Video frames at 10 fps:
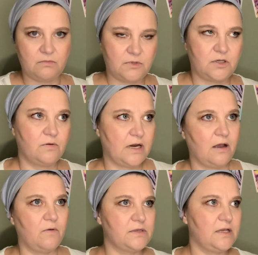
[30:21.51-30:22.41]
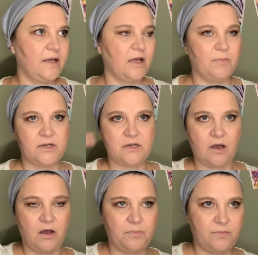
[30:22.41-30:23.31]
So now it's like I'm a
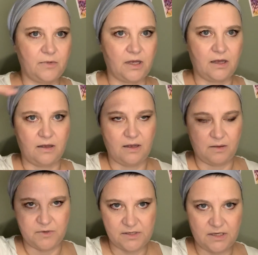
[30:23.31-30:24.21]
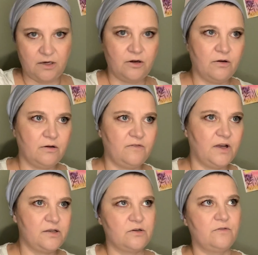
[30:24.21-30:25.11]
top, I'm a senior
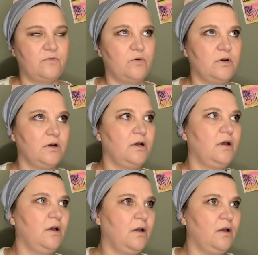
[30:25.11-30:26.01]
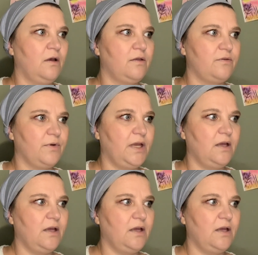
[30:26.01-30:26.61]
advisor for 3,